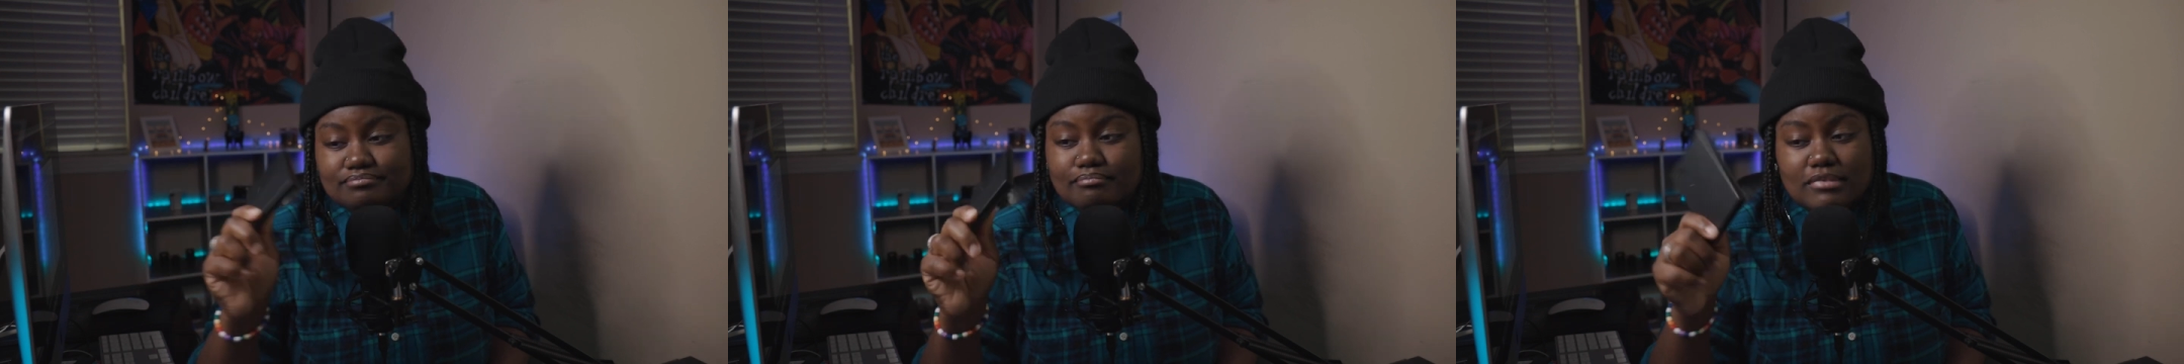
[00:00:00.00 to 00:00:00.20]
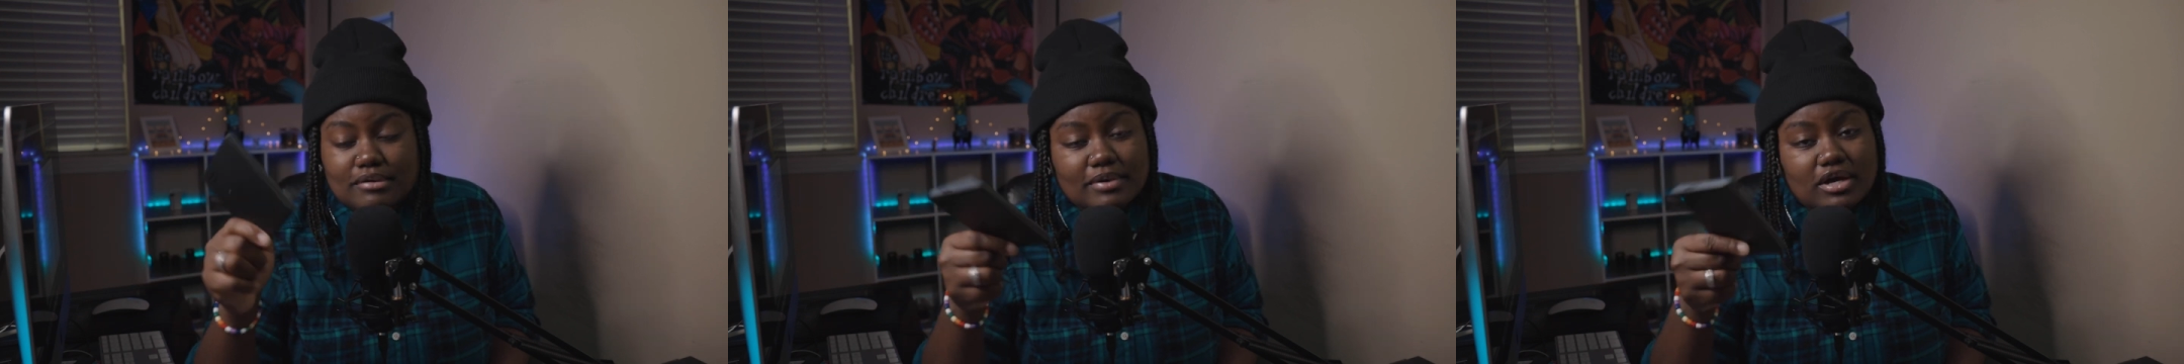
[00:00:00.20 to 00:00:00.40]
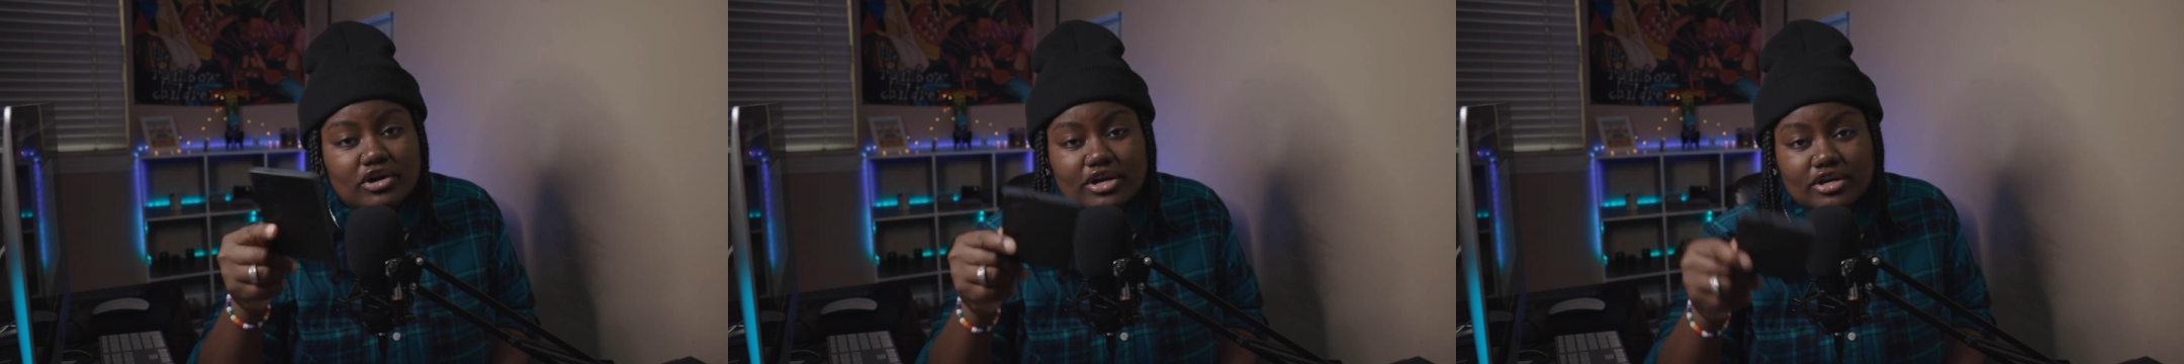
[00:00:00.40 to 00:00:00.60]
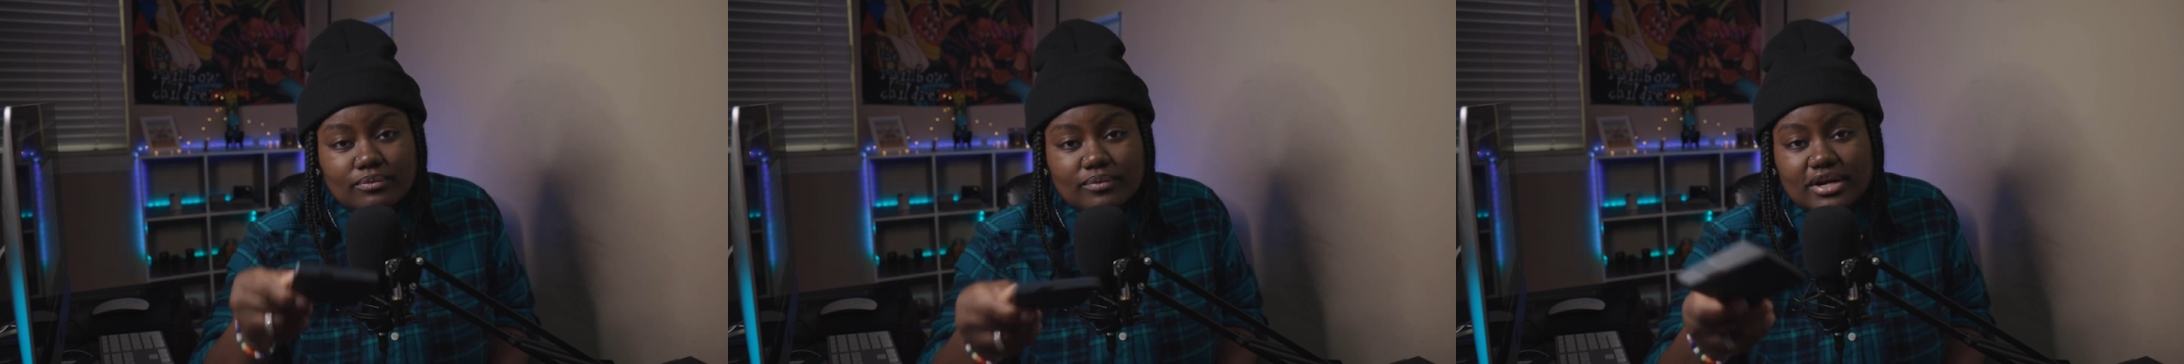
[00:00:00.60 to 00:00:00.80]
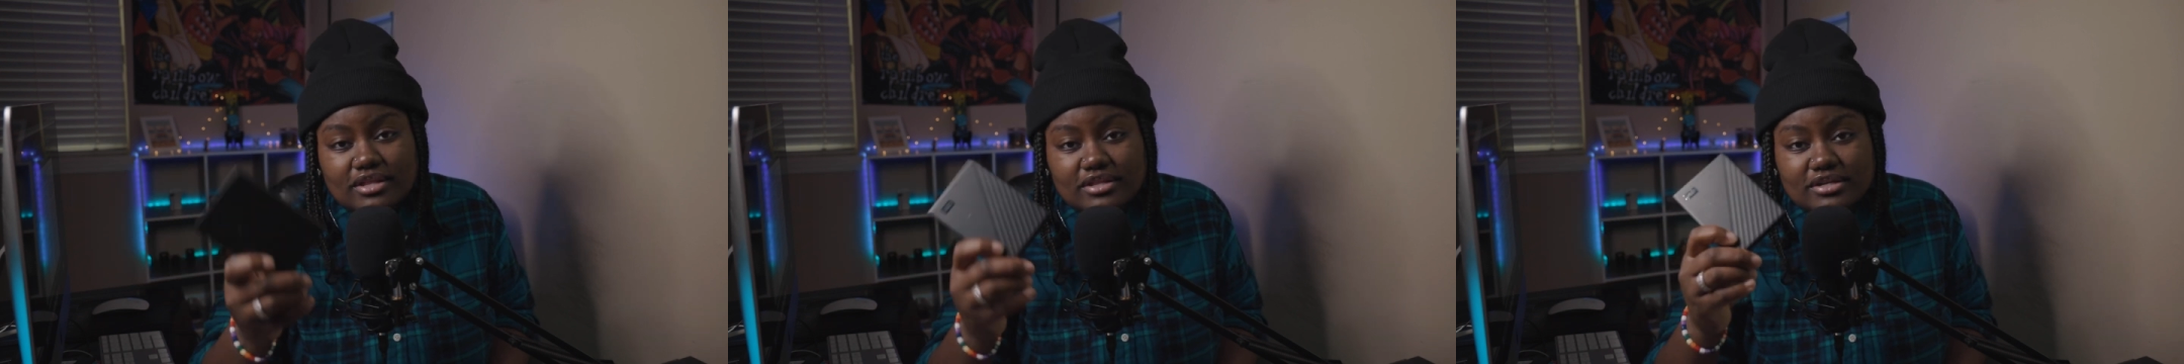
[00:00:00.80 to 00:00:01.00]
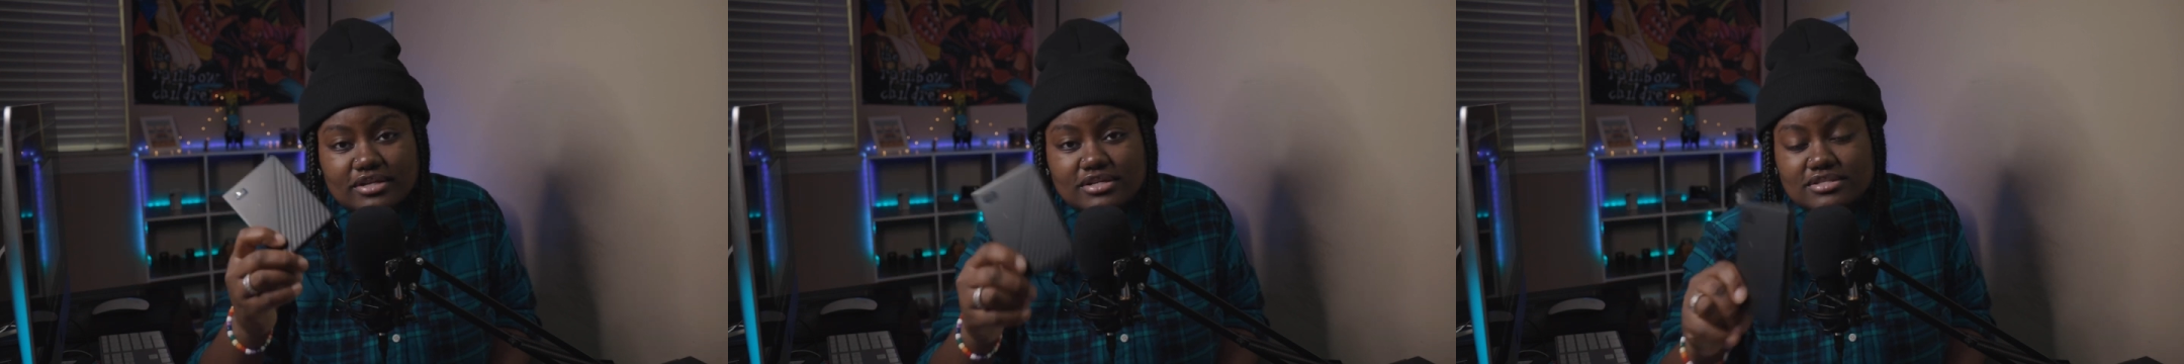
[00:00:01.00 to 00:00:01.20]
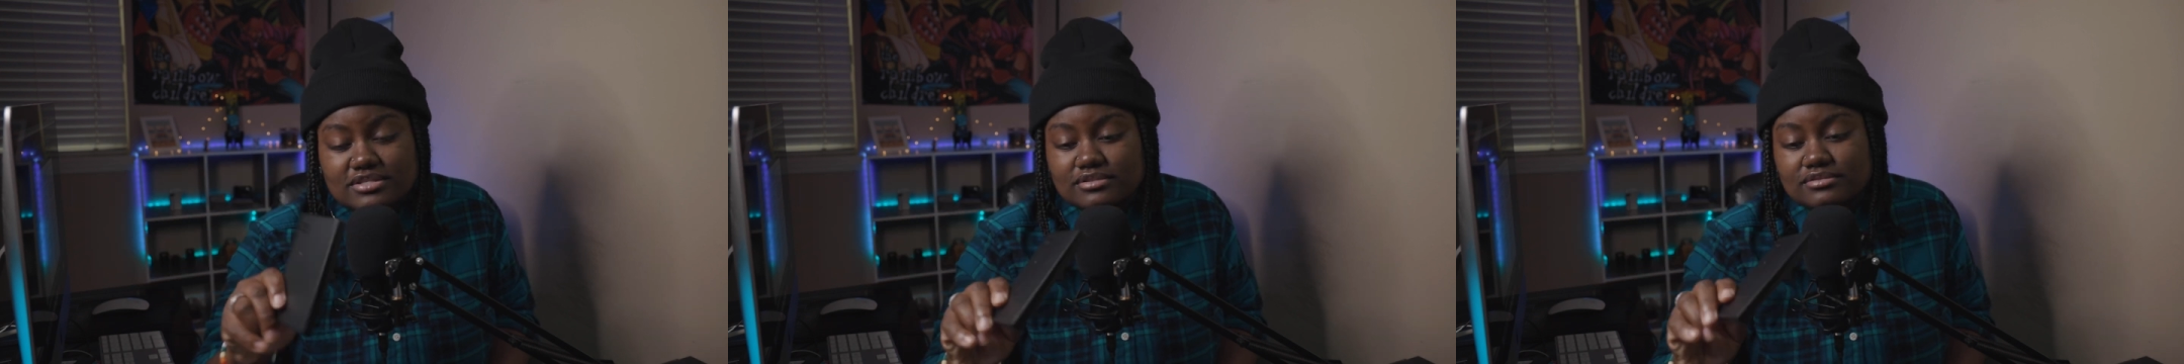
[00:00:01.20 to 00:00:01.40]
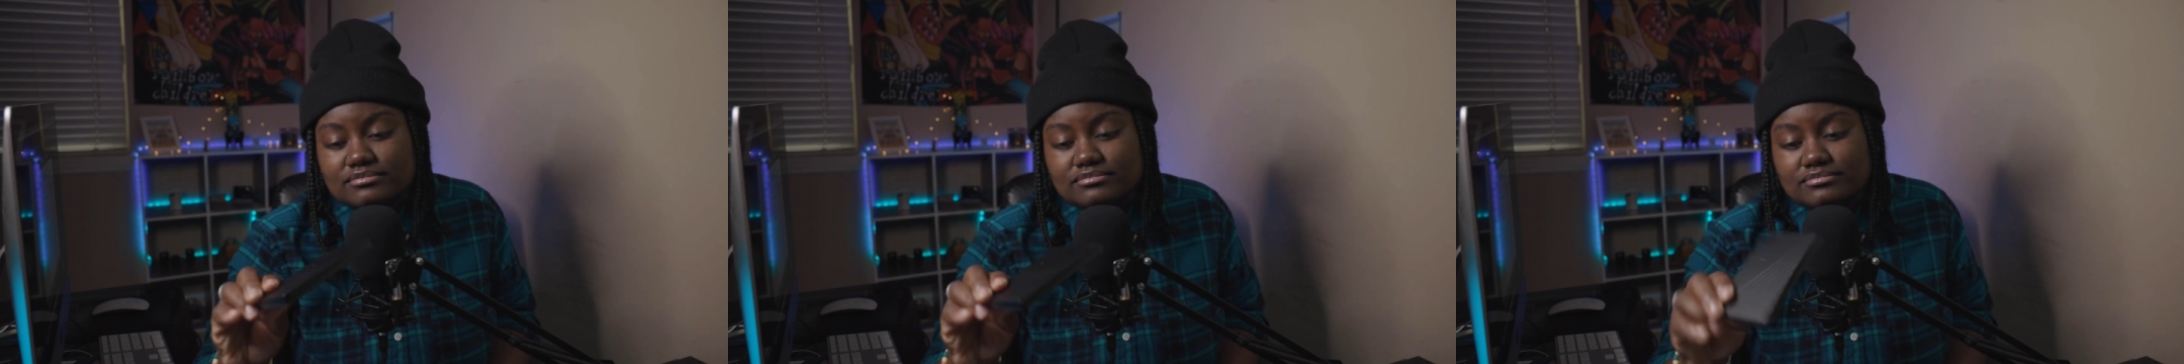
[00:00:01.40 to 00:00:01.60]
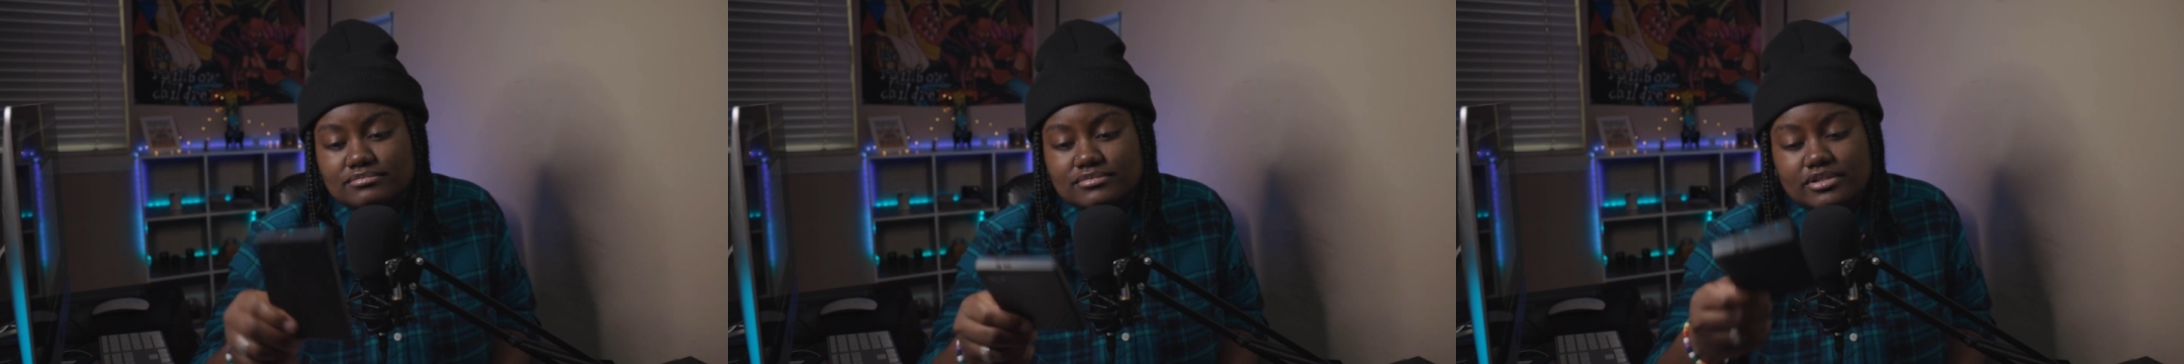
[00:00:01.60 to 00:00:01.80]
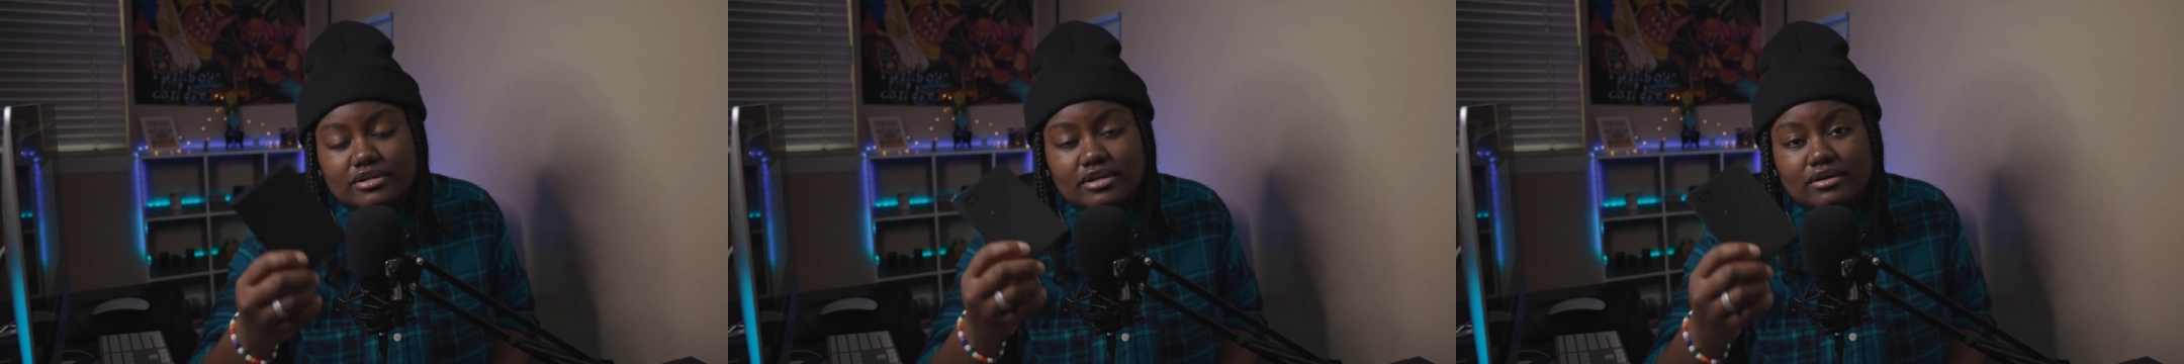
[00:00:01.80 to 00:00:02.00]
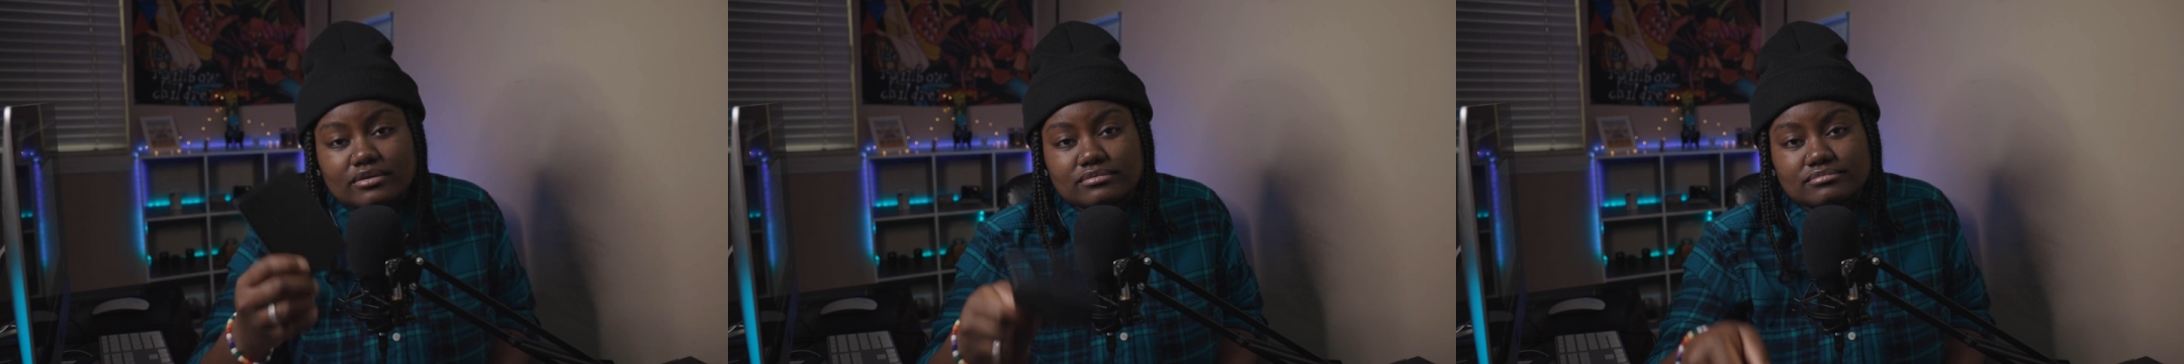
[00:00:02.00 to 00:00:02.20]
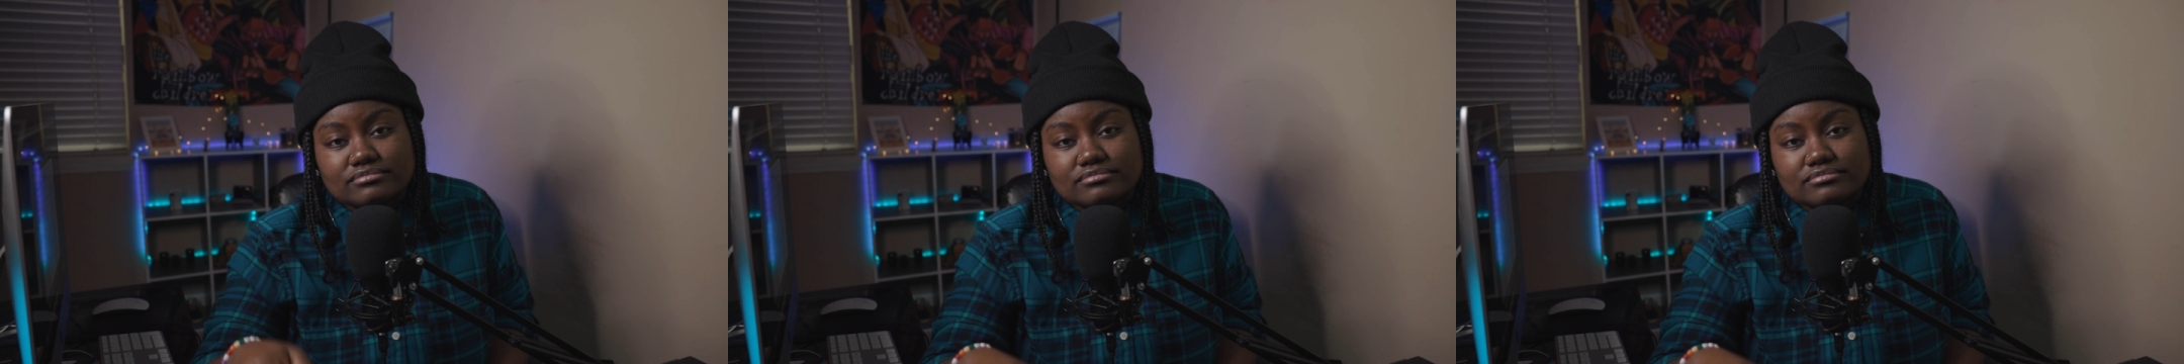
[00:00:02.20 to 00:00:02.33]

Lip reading: maybe I'll get her one of these, and you know,